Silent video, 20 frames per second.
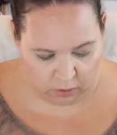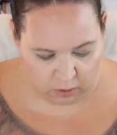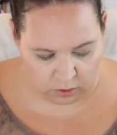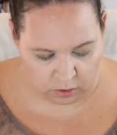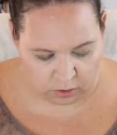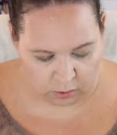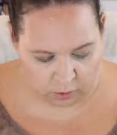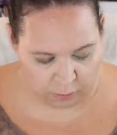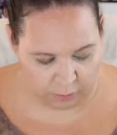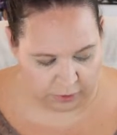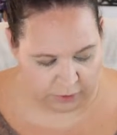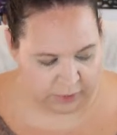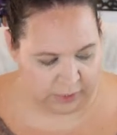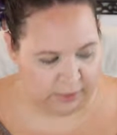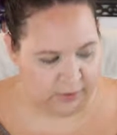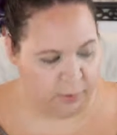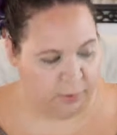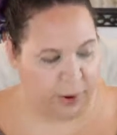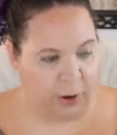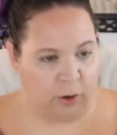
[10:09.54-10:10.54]
So I'm going to
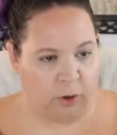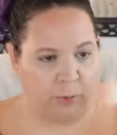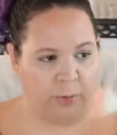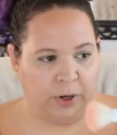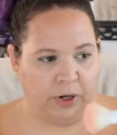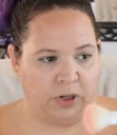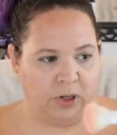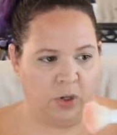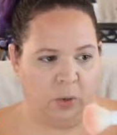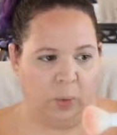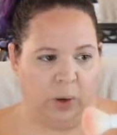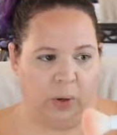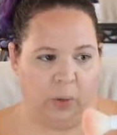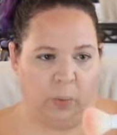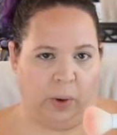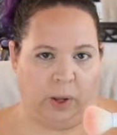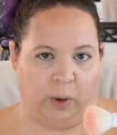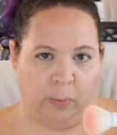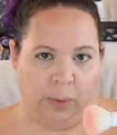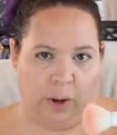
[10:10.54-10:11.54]
take the powder brush, the Wet n
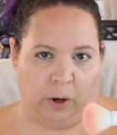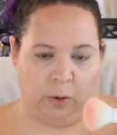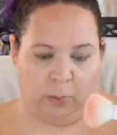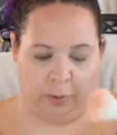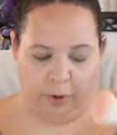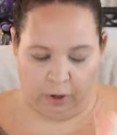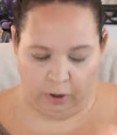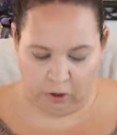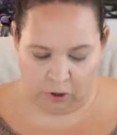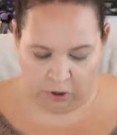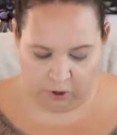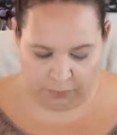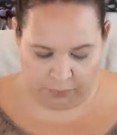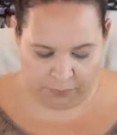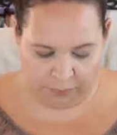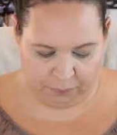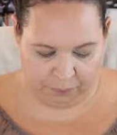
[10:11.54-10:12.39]
Wild powder brush.